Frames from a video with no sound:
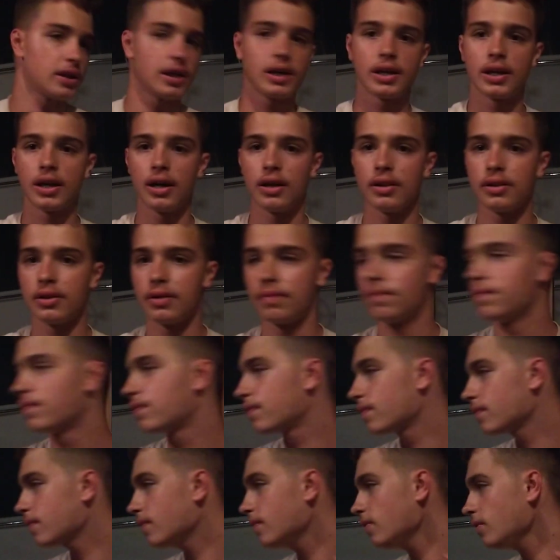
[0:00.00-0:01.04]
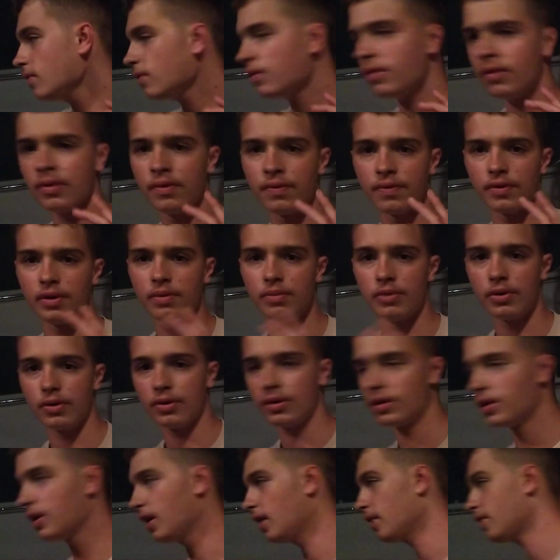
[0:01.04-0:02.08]
I got them from. Hold
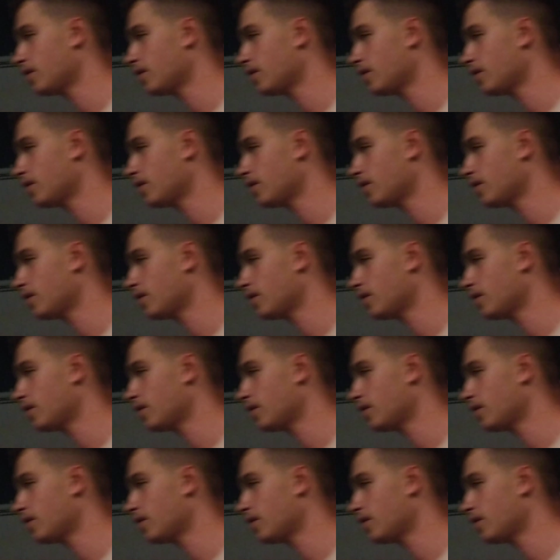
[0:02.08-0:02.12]
on, I